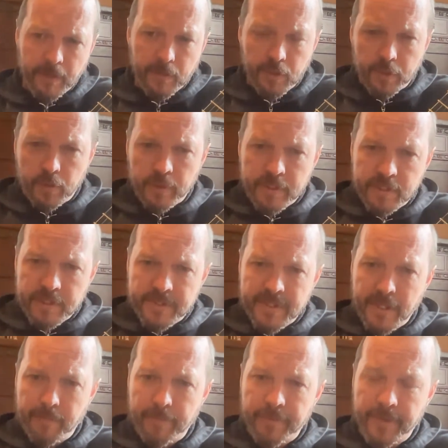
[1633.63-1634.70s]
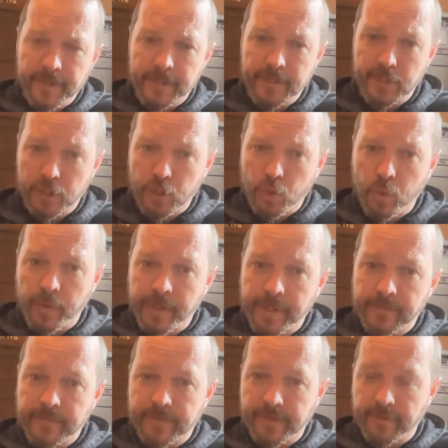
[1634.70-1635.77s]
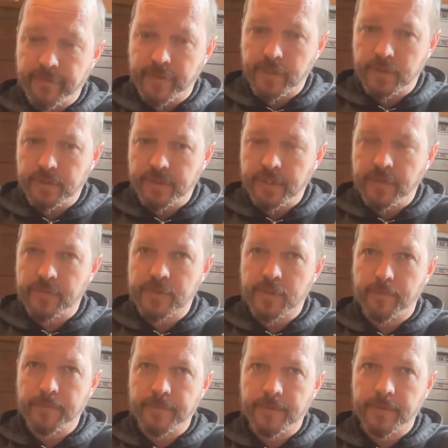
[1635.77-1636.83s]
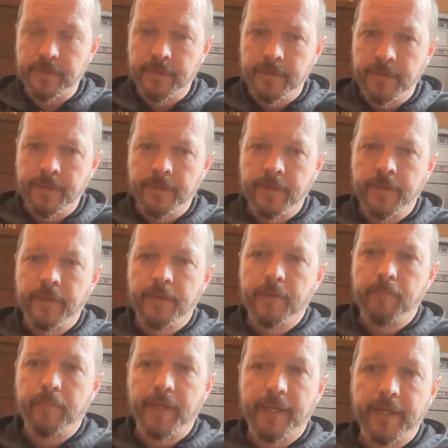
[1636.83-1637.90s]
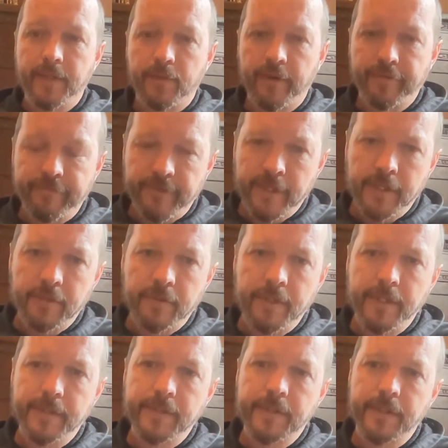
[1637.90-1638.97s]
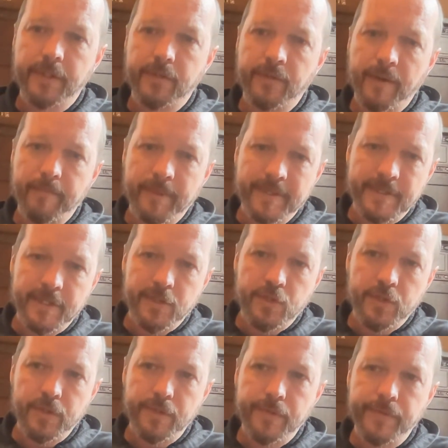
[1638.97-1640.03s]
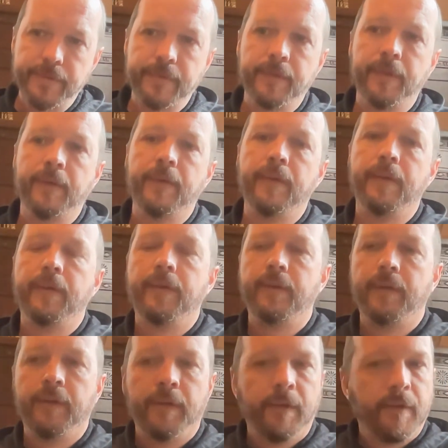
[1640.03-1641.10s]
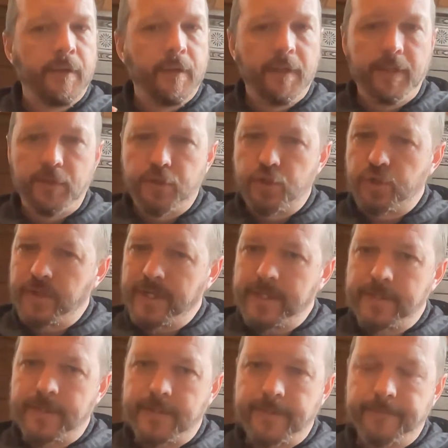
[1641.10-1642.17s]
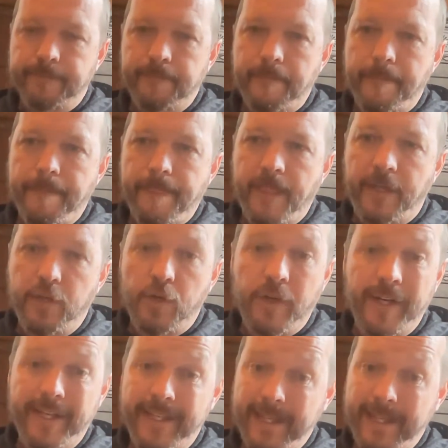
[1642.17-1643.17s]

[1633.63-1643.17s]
it's the same thing as lowering the difficulty of something by getting the right fingerings, getting the right positions, little tricks. You're going to